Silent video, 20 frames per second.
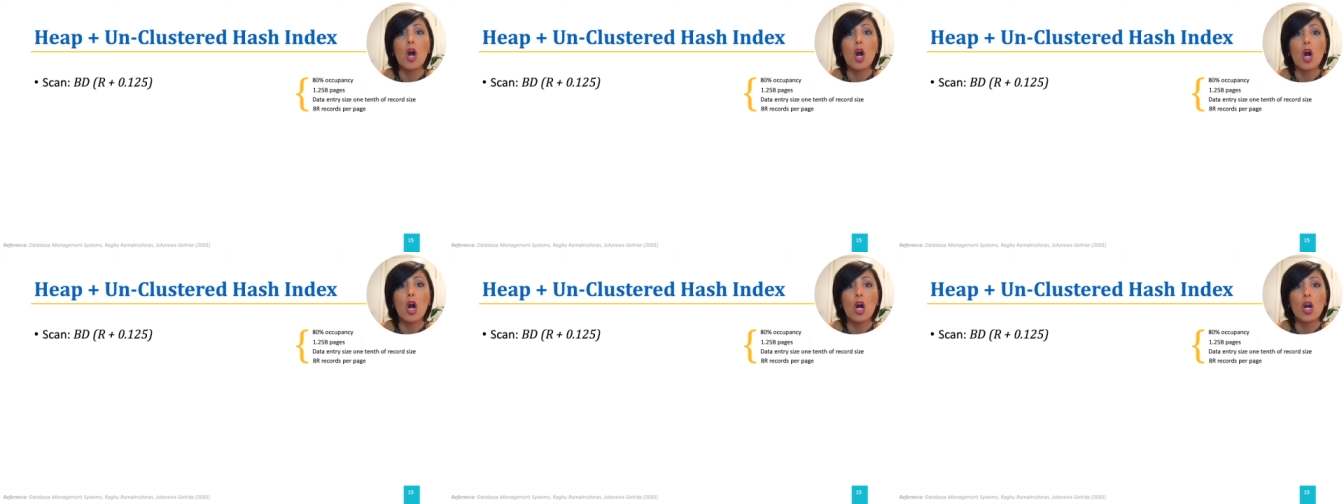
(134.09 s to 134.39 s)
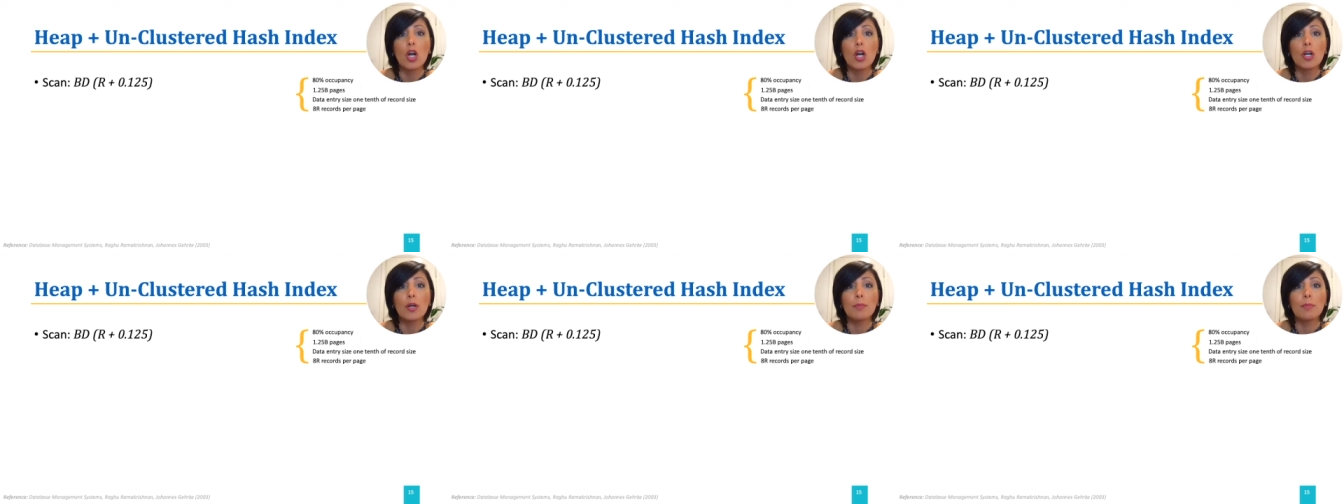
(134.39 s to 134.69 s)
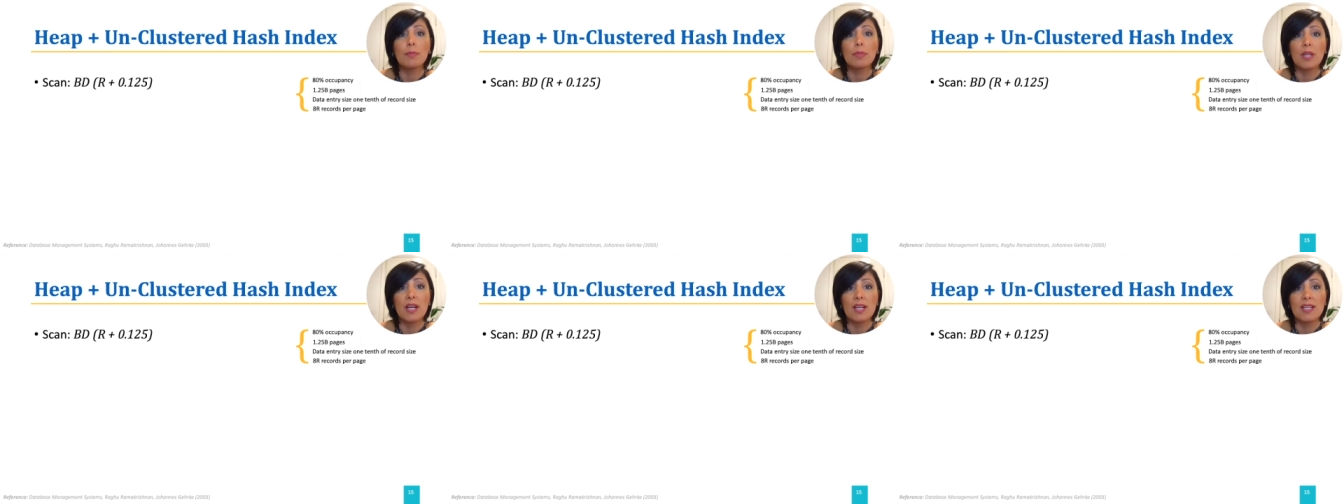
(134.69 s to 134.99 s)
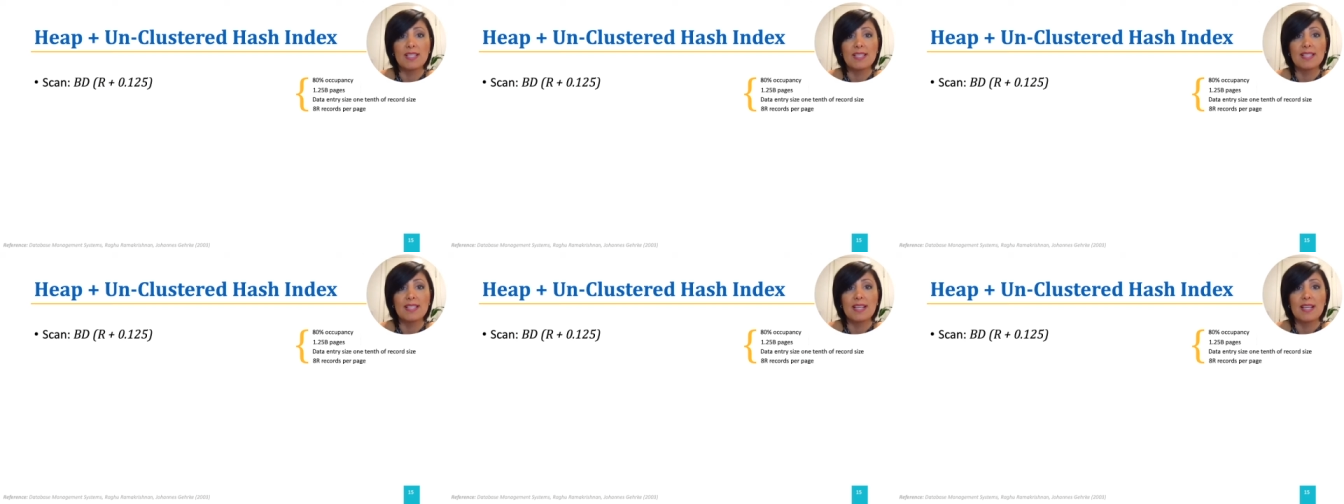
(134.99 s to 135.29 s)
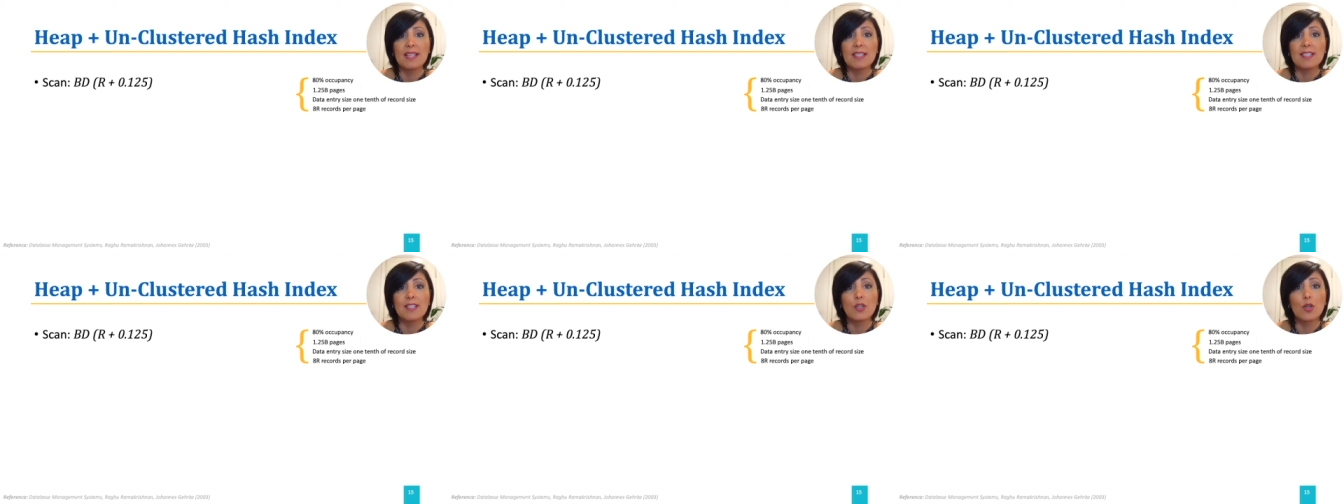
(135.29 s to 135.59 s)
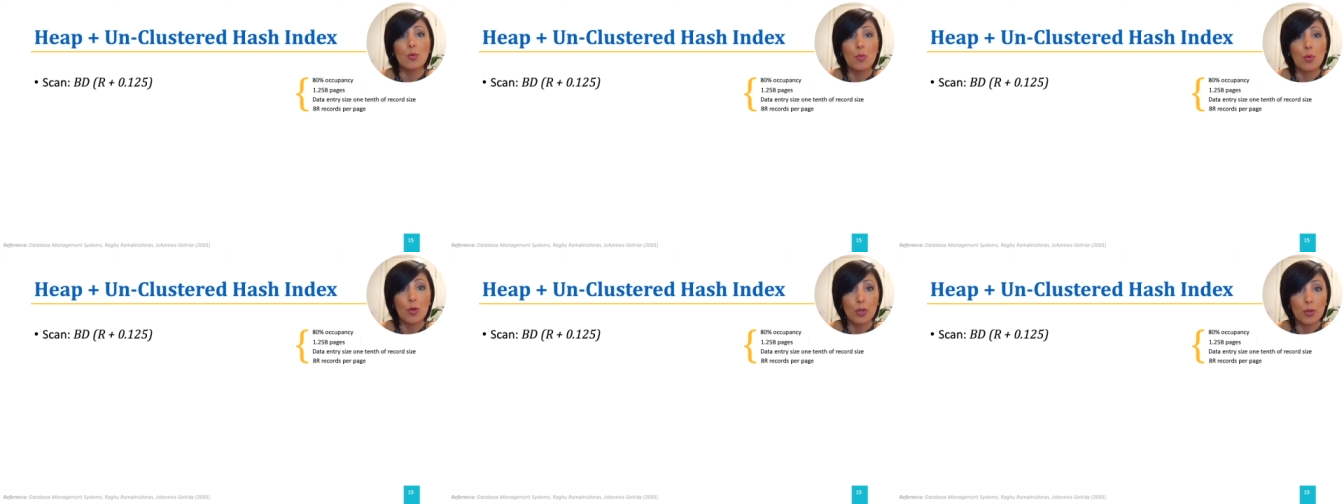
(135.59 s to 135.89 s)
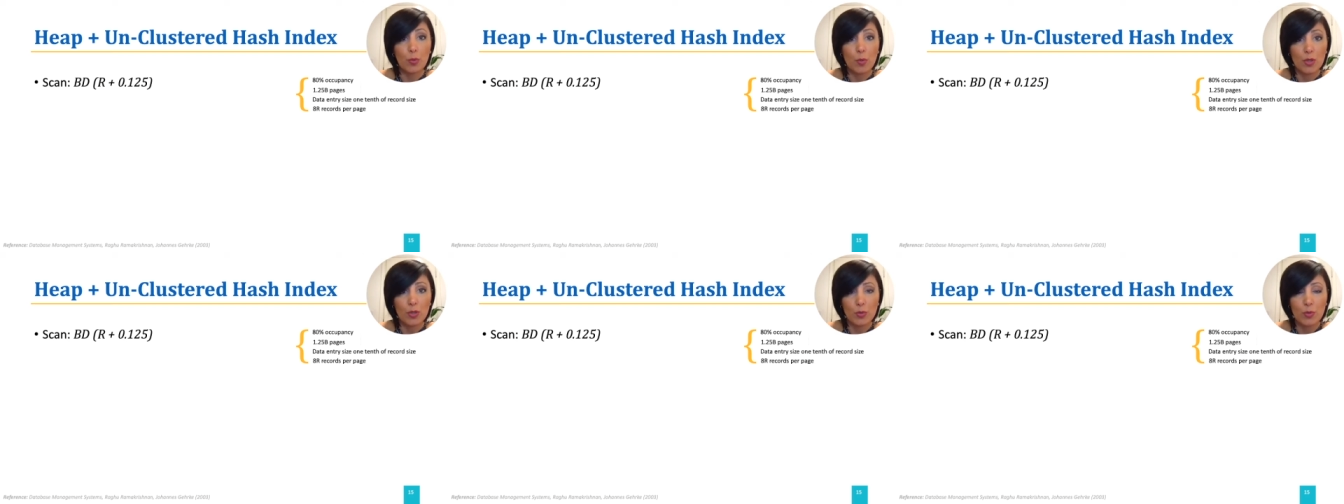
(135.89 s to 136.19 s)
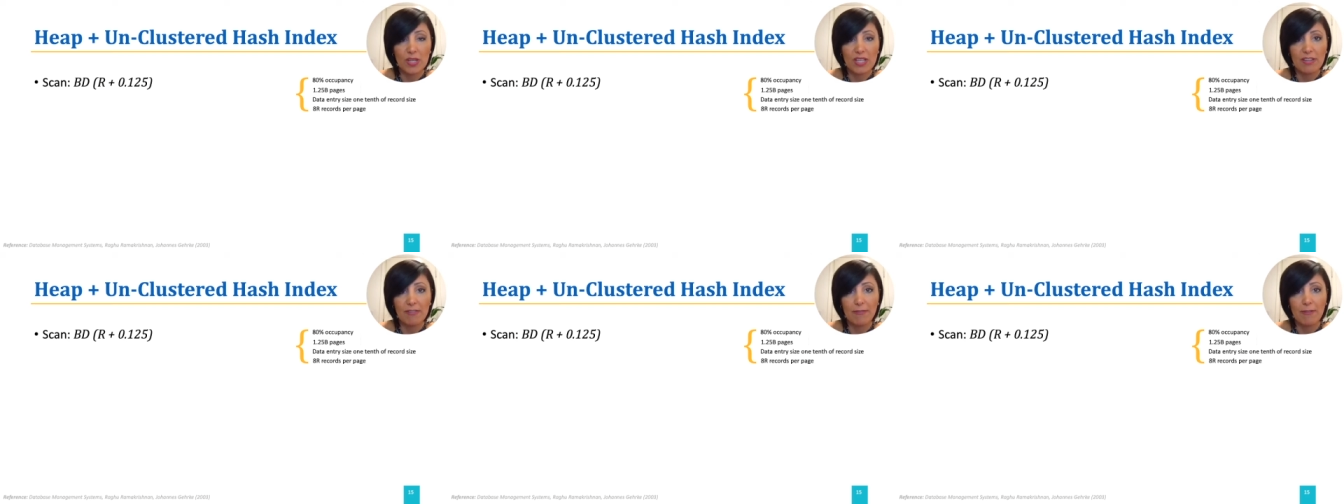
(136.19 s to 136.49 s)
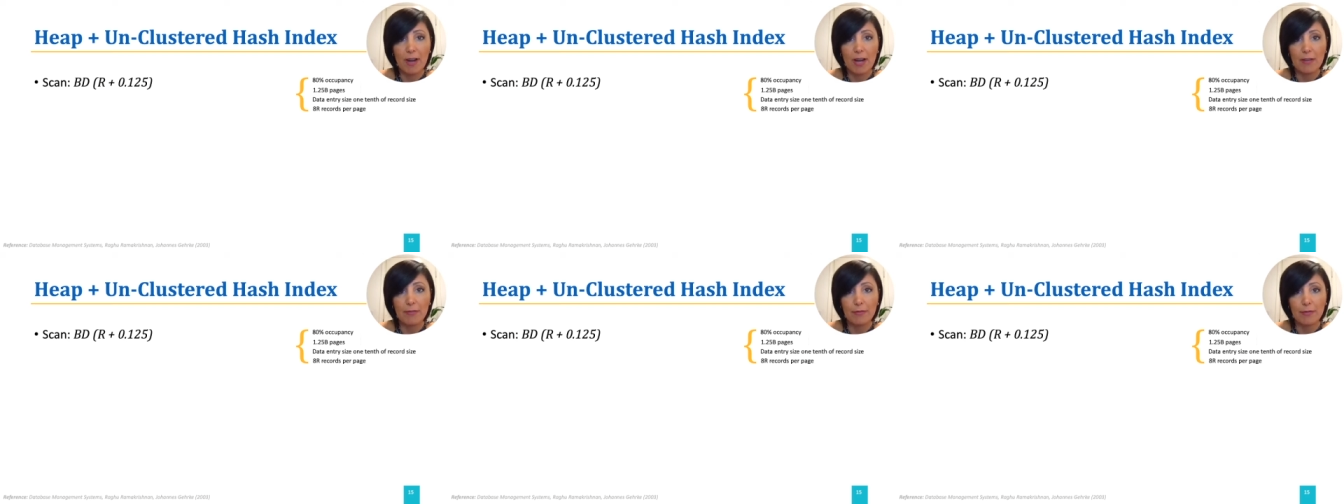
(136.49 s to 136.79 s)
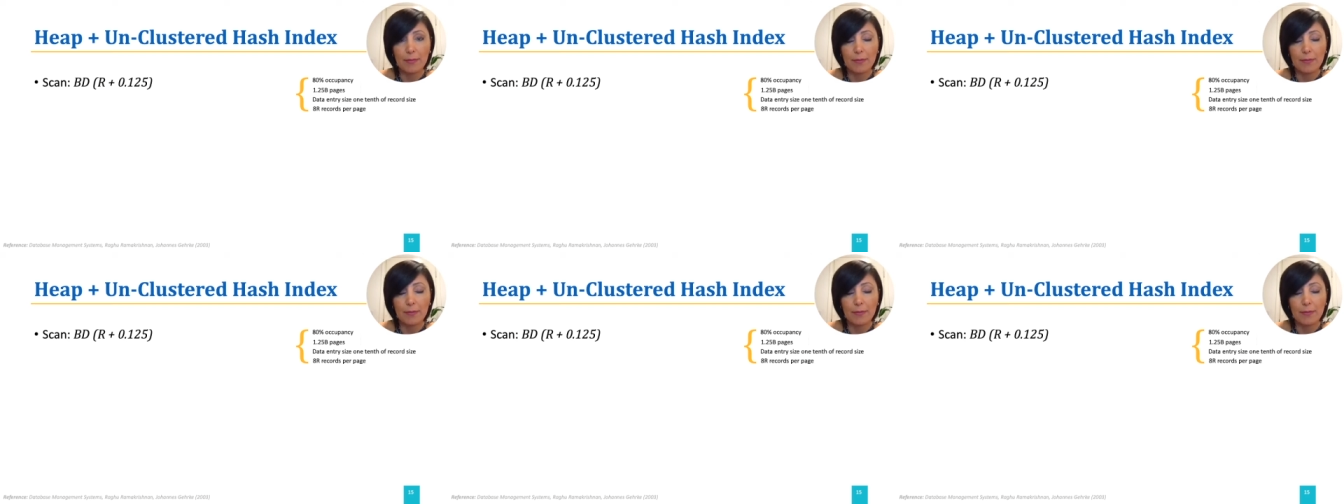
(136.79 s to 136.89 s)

R plus 0.125,